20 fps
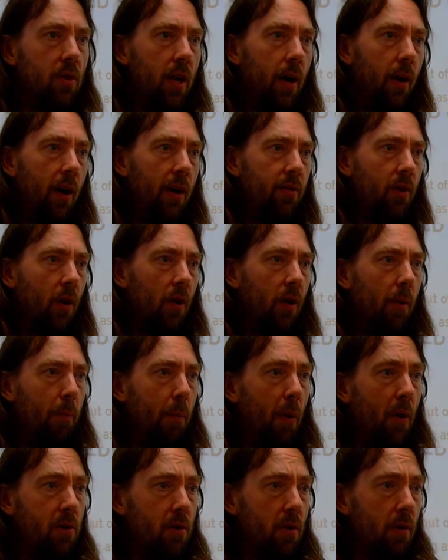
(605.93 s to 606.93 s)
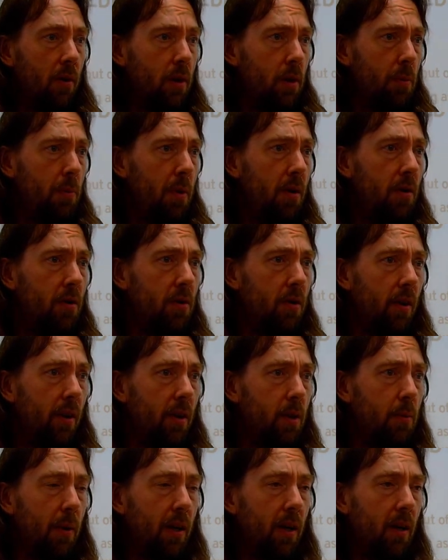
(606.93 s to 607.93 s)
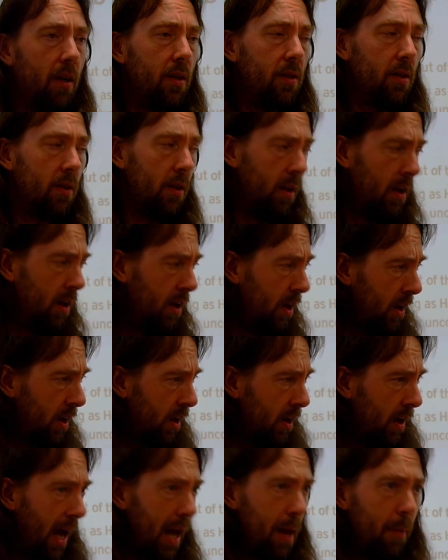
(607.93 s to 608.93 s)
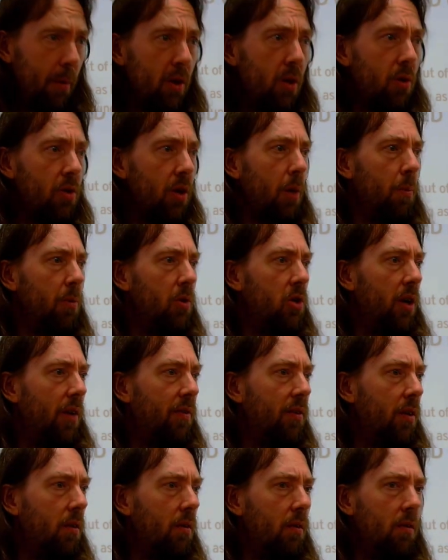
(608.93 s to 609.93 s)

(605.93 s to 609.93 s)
Now I've got a personal experience of this because anyone use OpenShift?